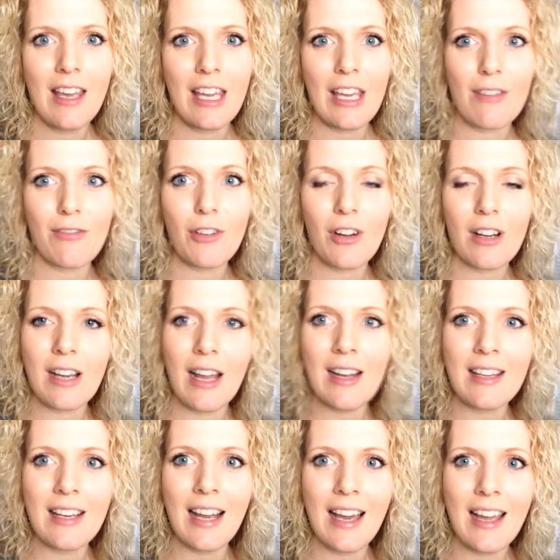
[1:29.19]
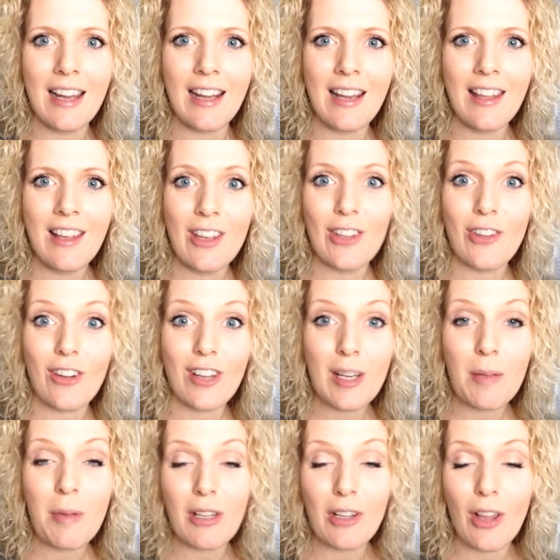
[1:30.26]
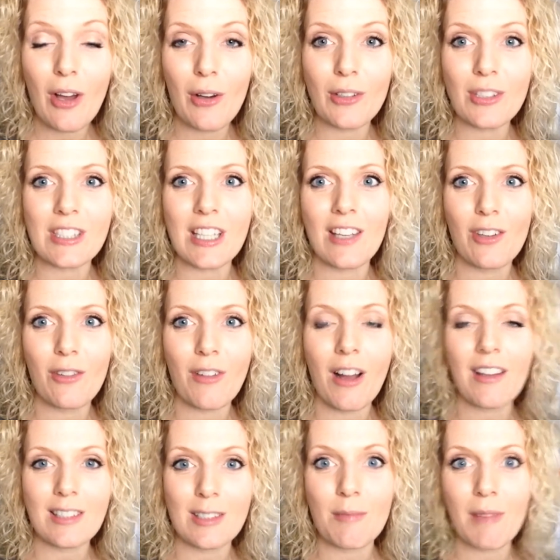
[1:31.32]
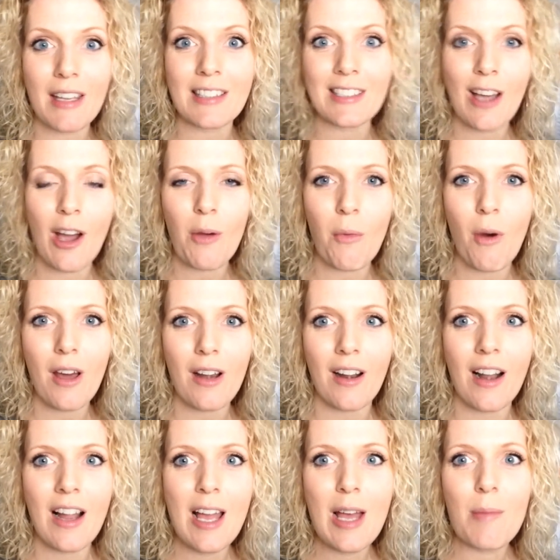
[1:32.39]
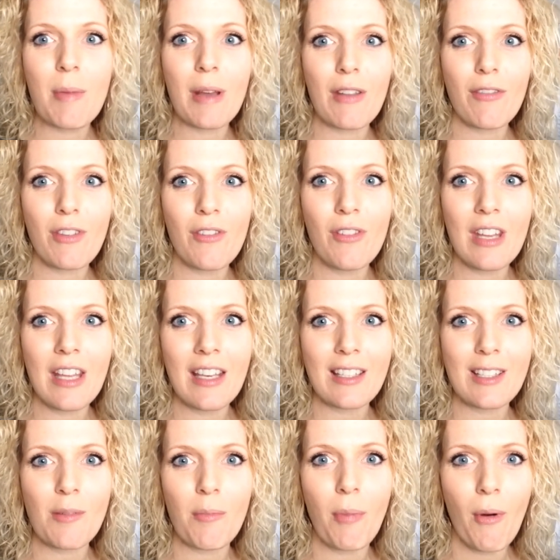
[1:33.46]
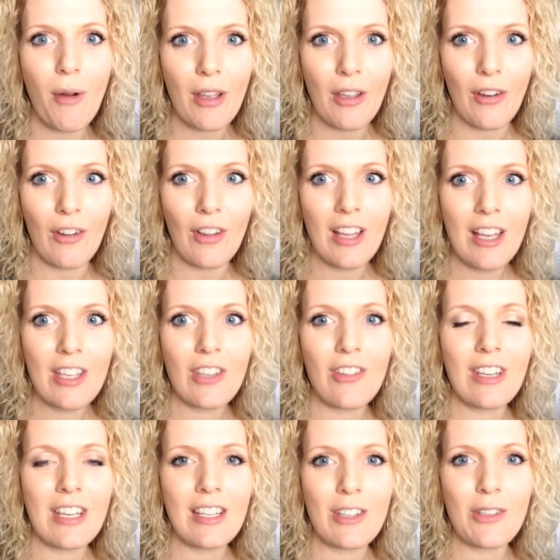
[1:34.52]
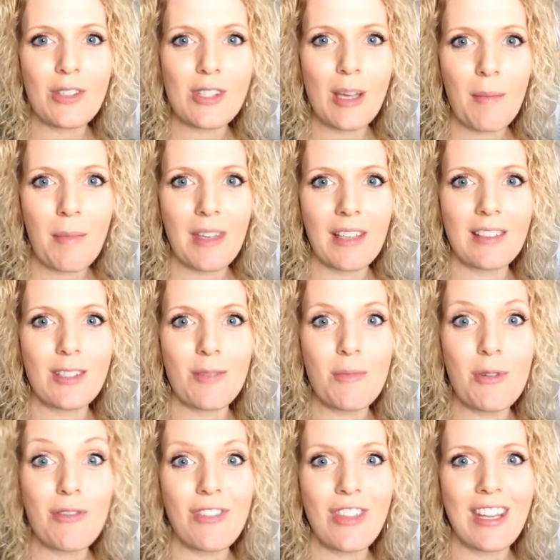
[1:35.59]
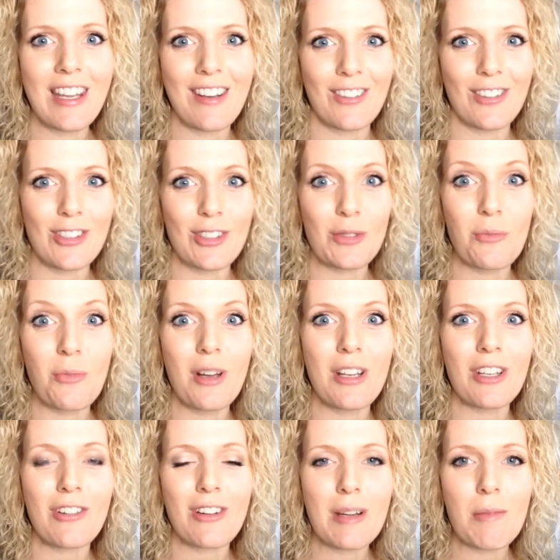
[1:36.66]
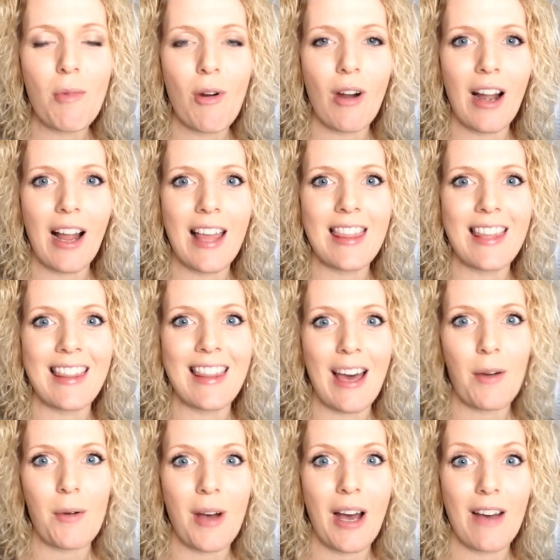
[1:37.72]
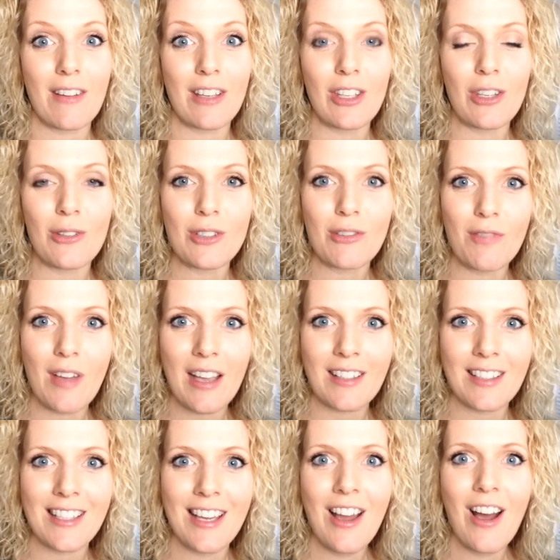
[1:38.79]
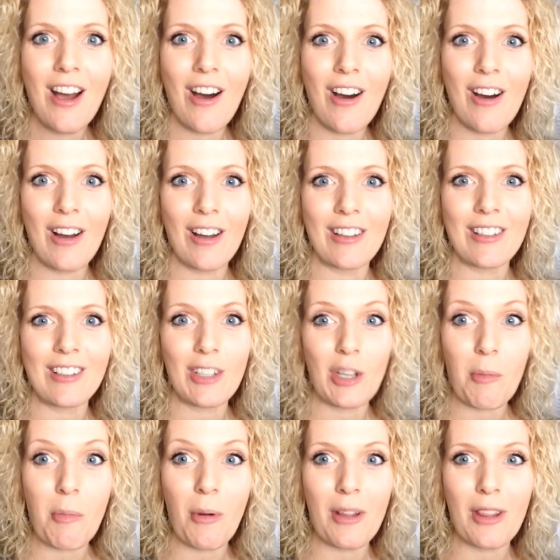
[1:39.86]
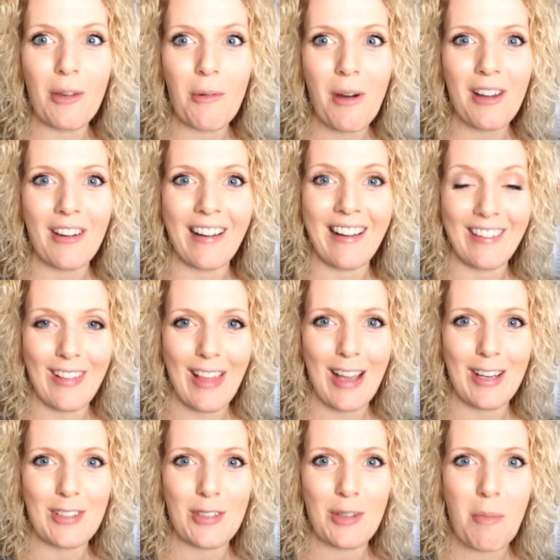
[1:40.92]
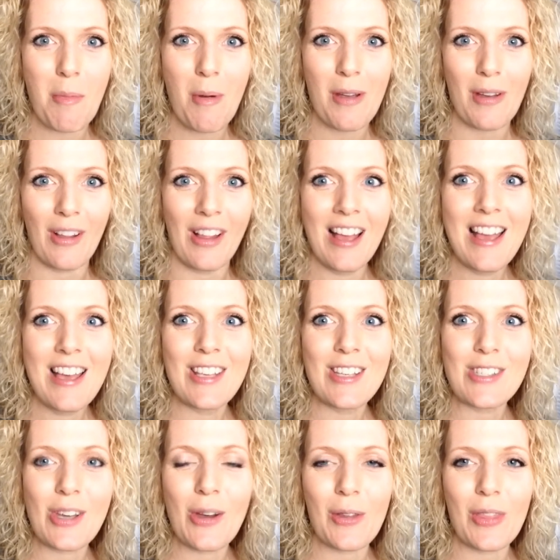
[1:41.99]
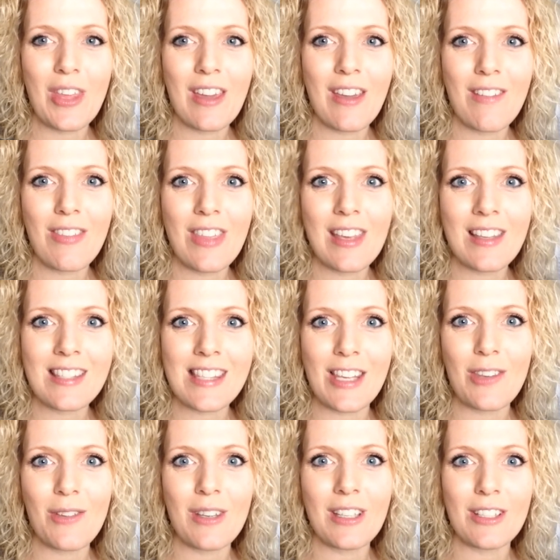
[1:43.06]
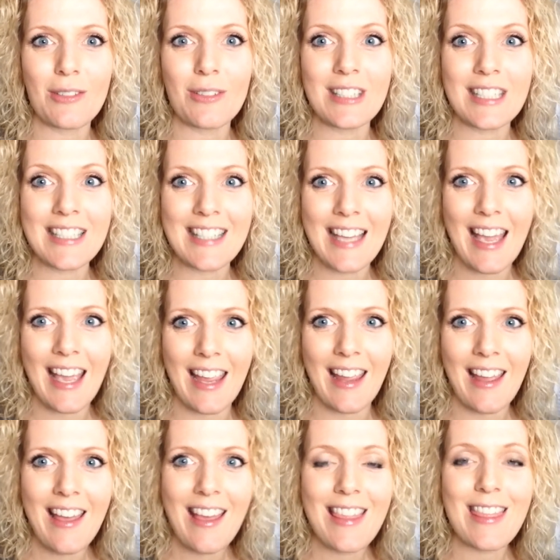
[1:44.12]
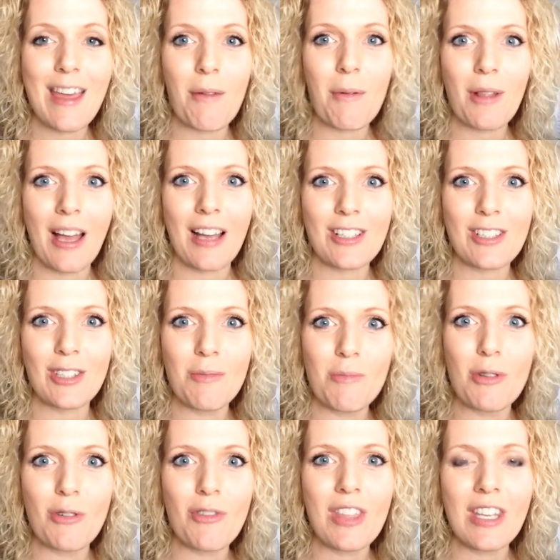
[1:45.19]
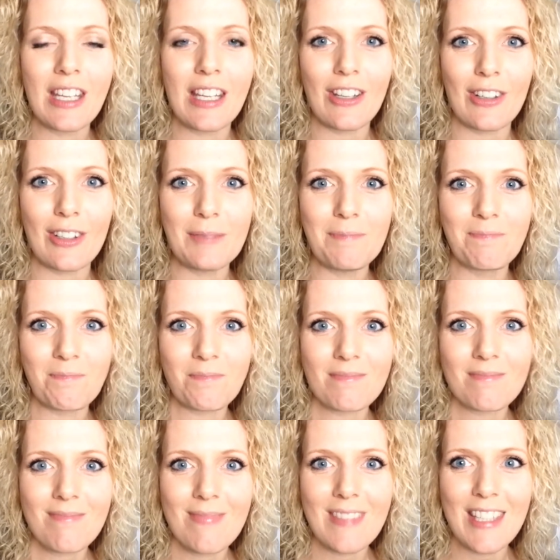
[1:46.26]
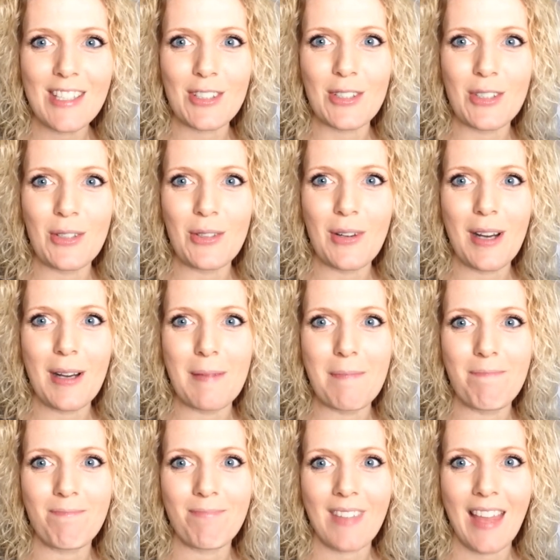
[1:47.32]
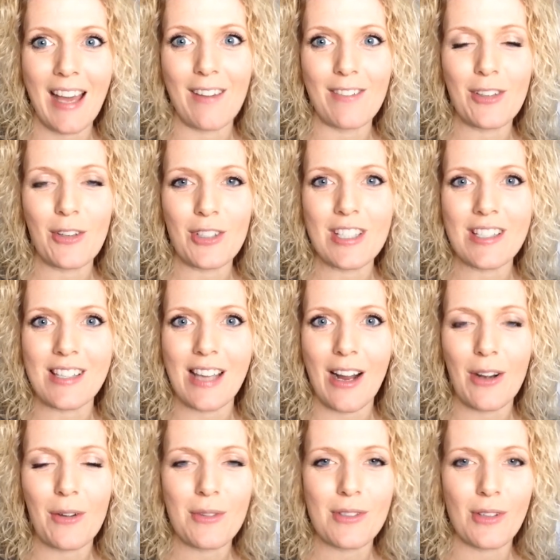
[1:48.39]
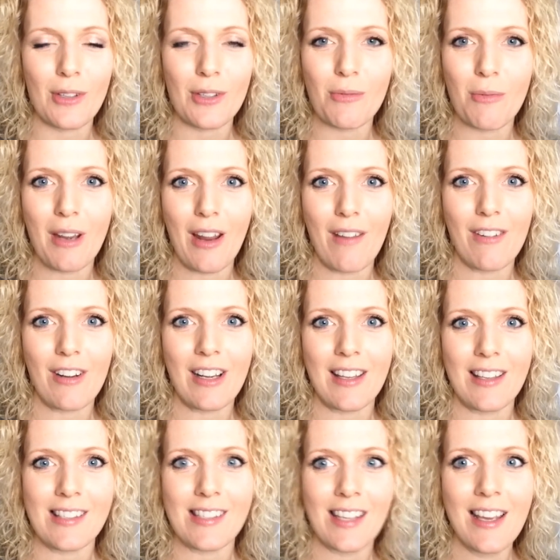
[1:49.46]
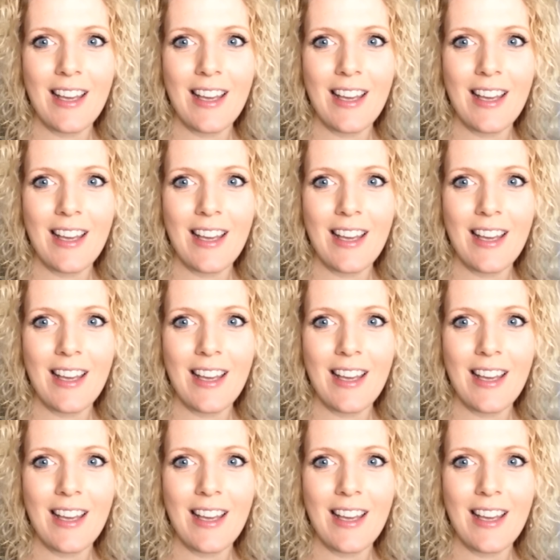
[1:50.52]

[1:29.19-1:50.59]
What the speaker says: If you're at 99, you're going to be close, and you've got some nice hot water, but if you need it to boil, you need to do something to move the needle just 1 degree more, and then that will have a huge effect on your boiling water. It'll actually boil. So think of things that you can do today that will actually move the needle to have your desired results, whatever it is.